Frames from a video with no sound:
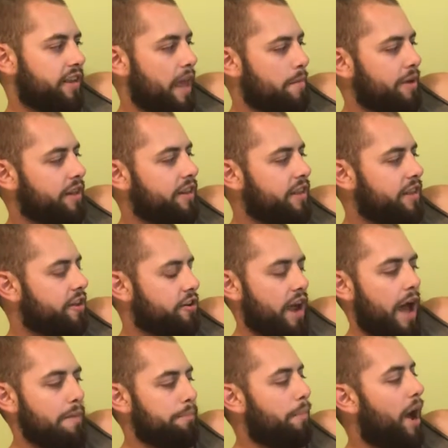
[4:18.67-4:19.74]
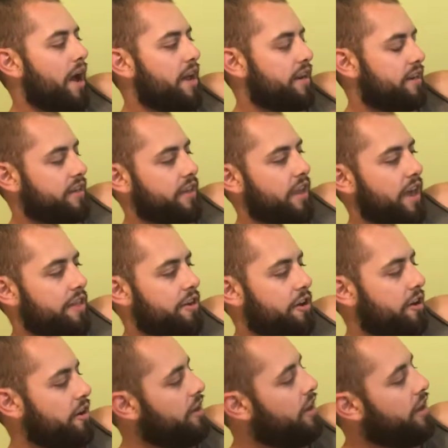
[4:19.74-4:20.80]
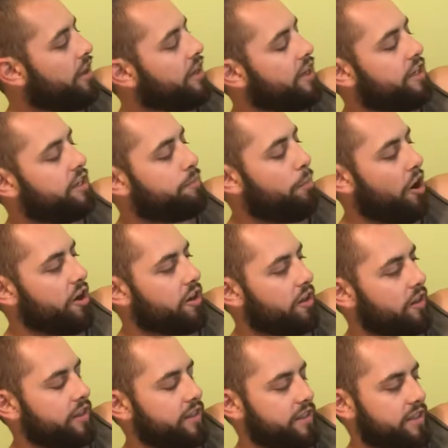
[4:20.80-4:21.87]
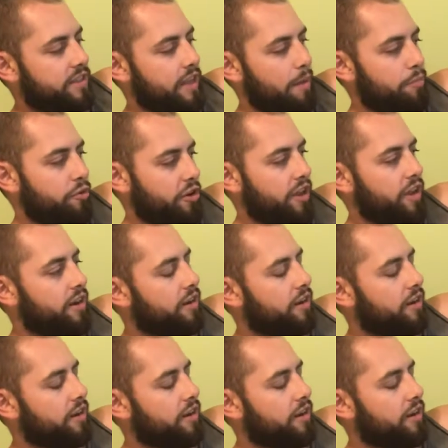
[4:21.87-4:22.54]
Chemically they're not bonded together. Each particle is separate.